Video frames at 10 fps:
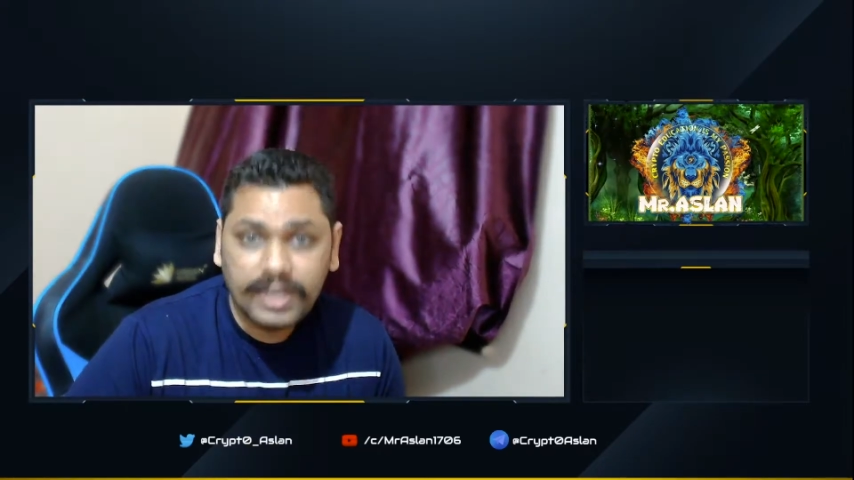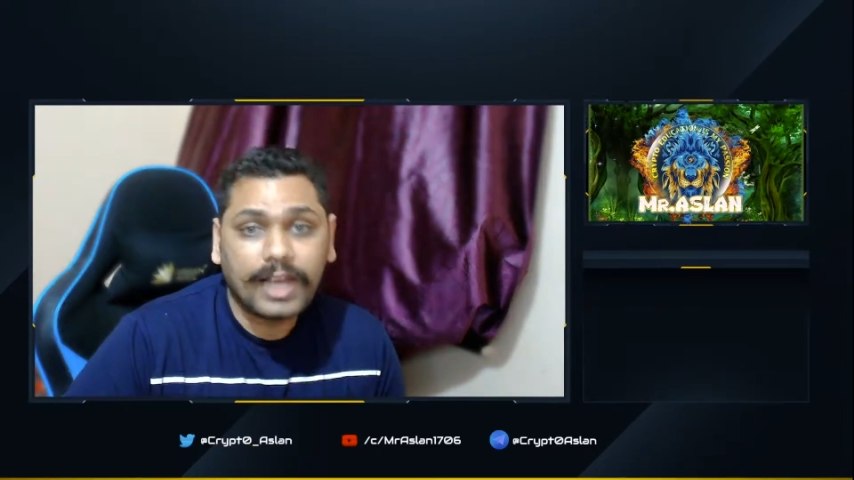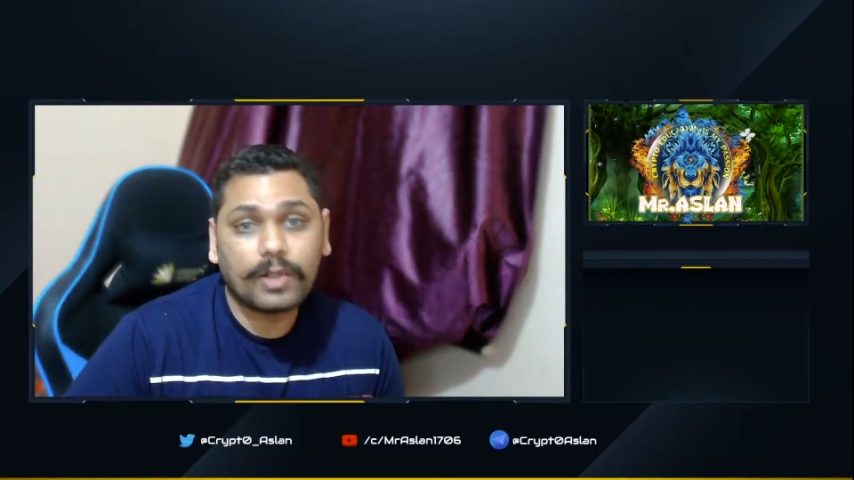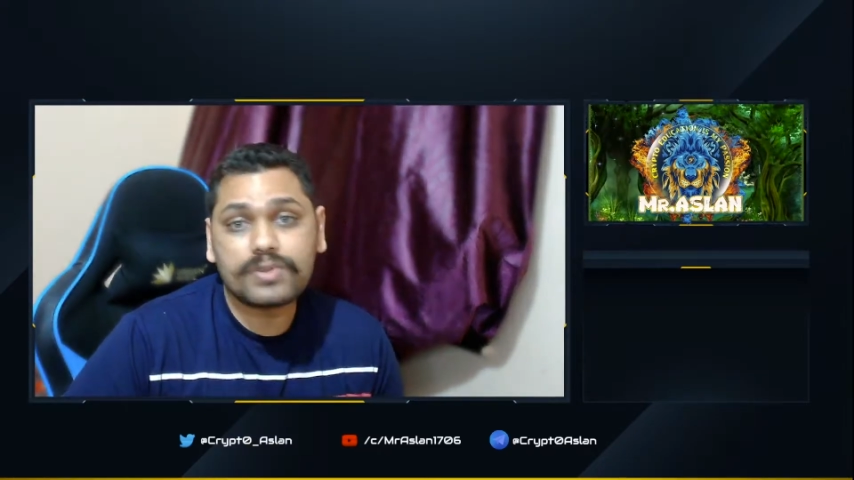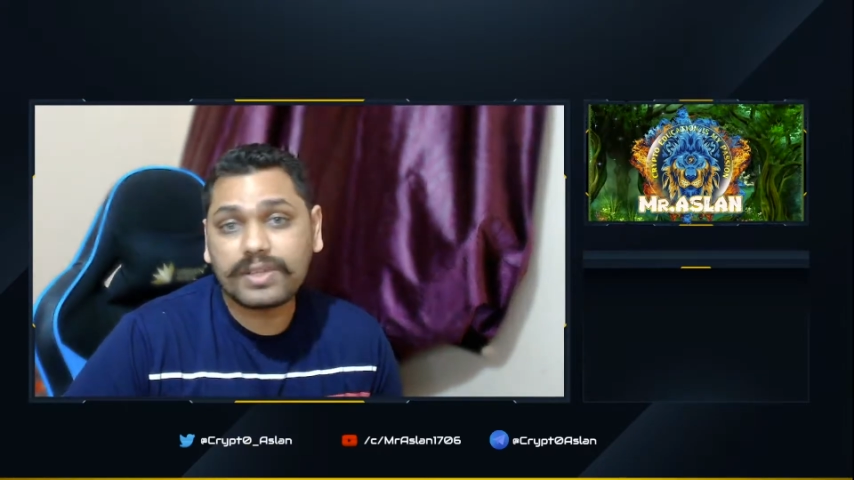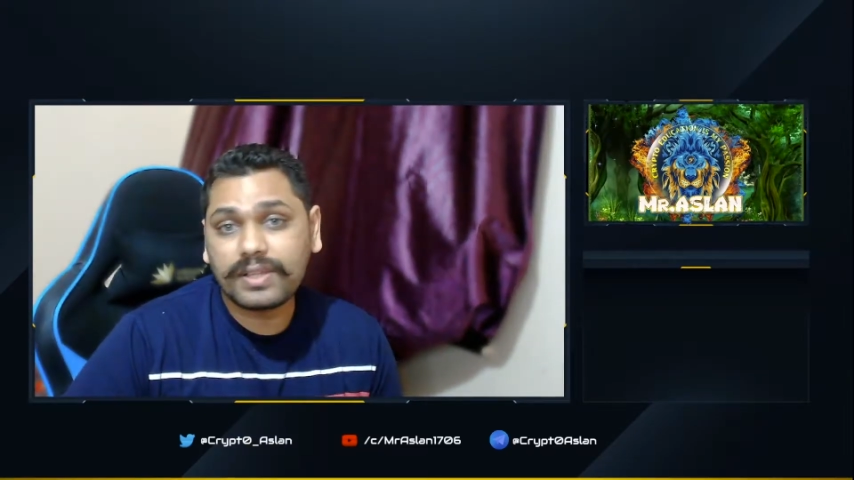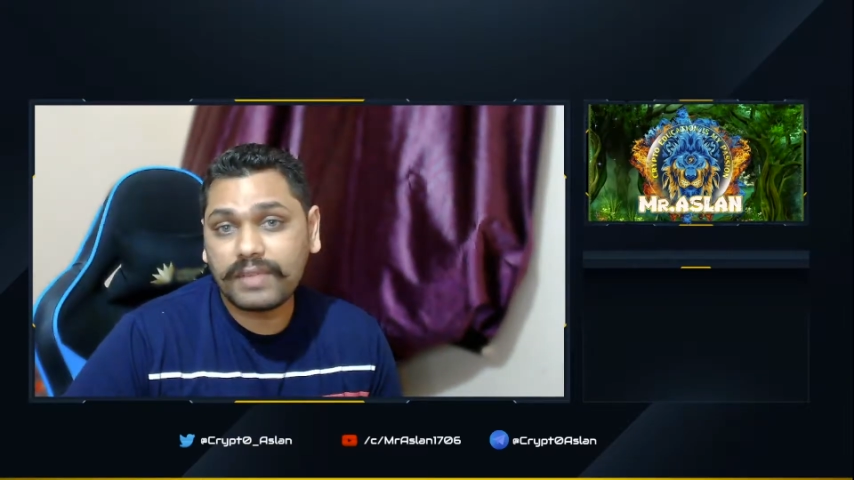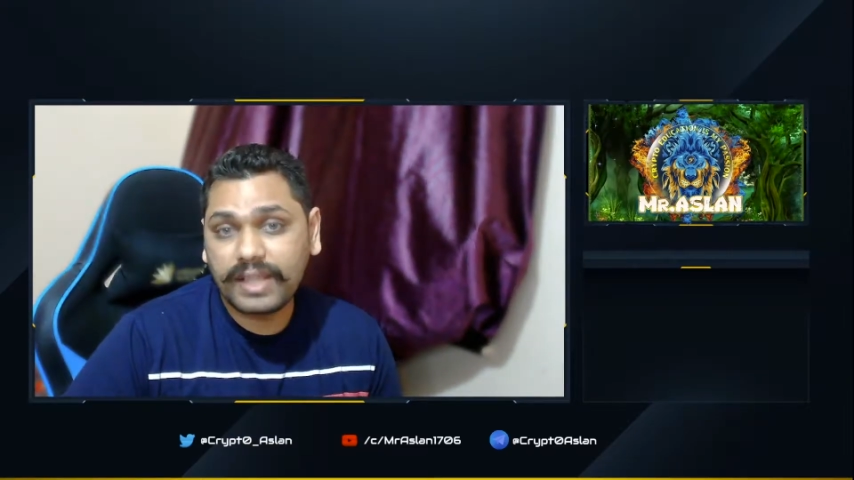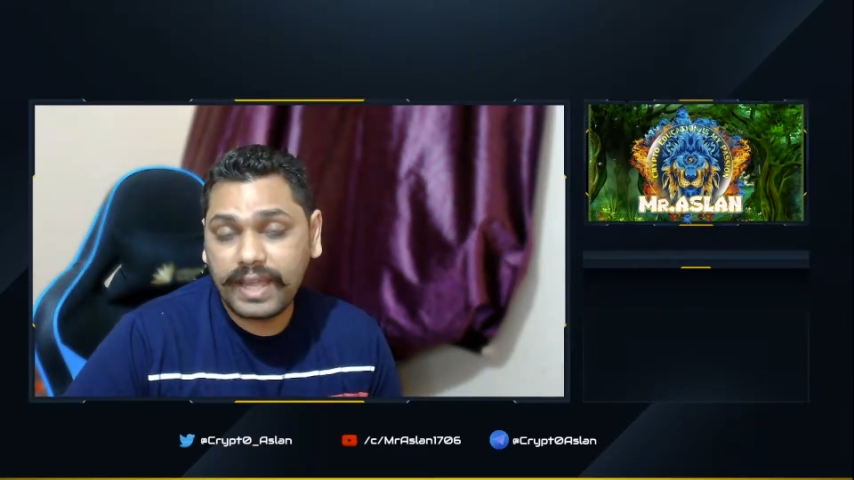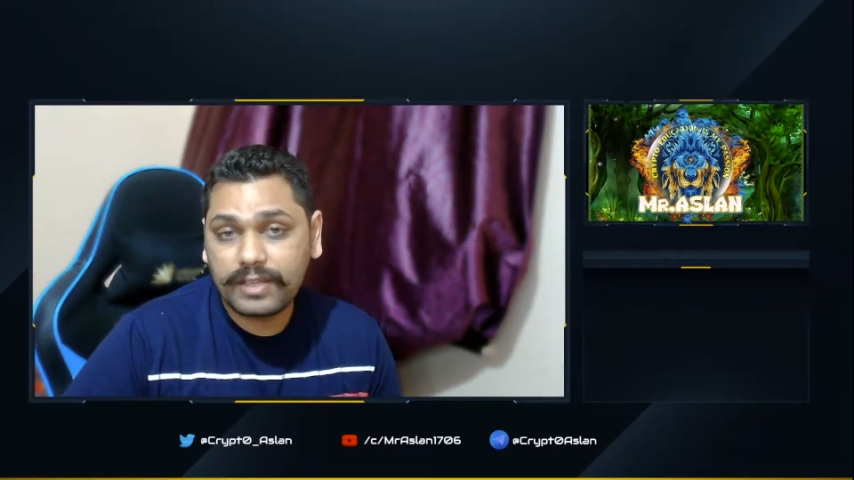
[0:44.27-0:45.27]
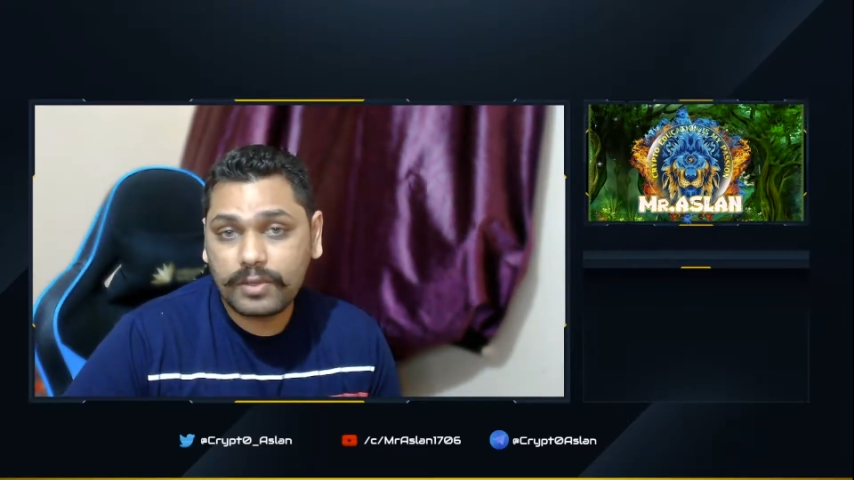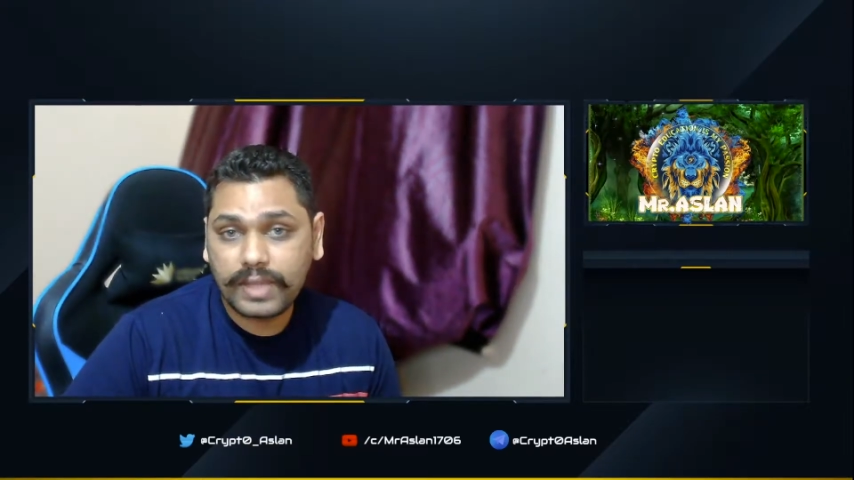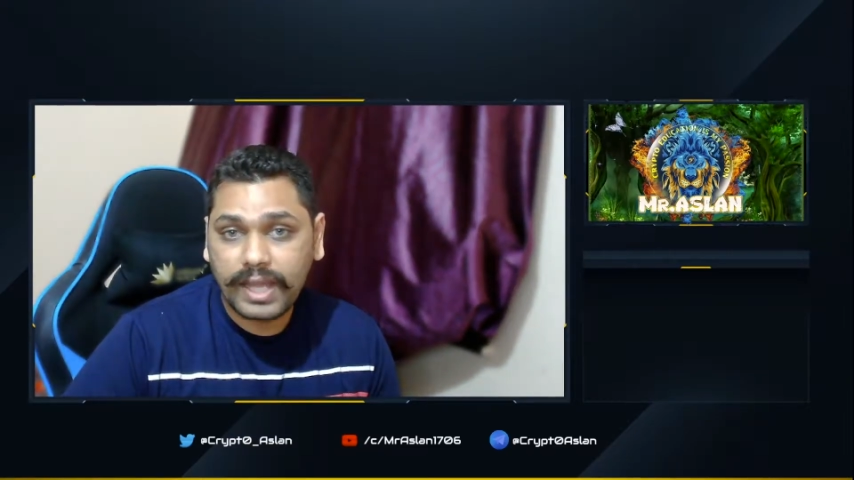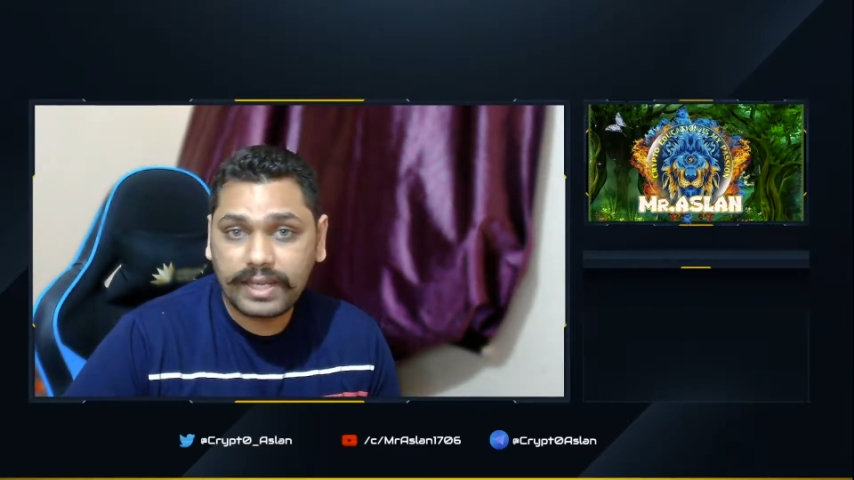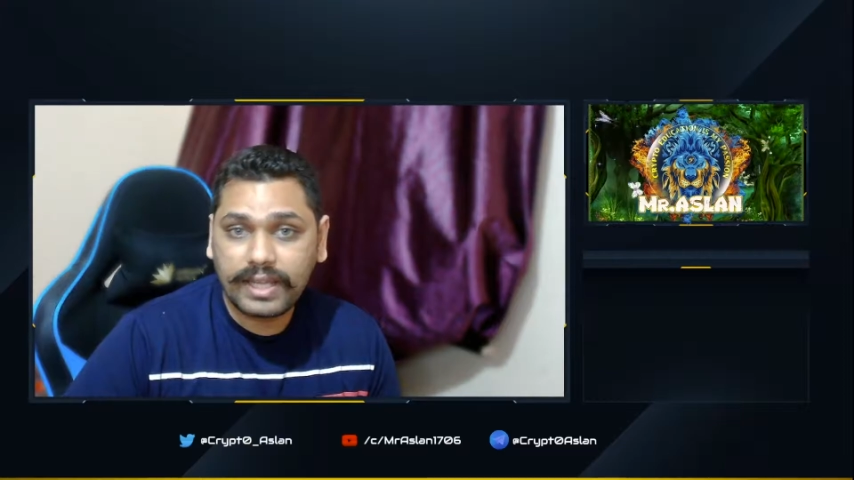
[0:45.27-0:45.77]
I'll also leave the link to
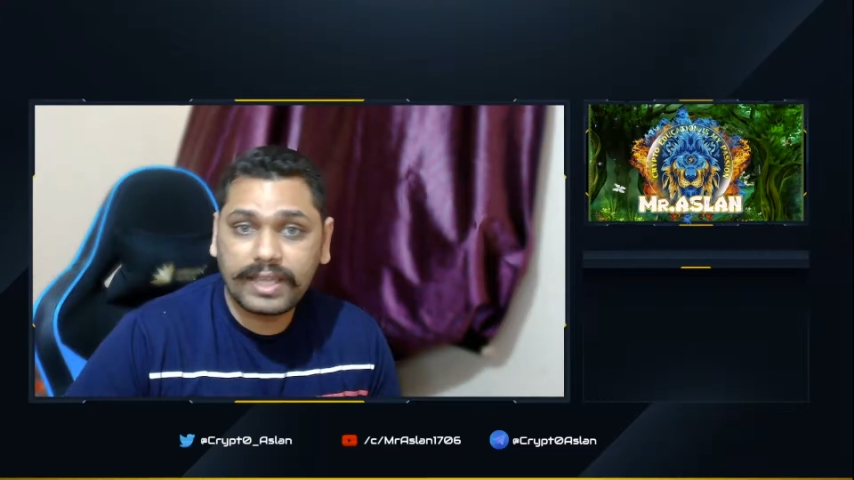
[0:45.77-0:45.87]
that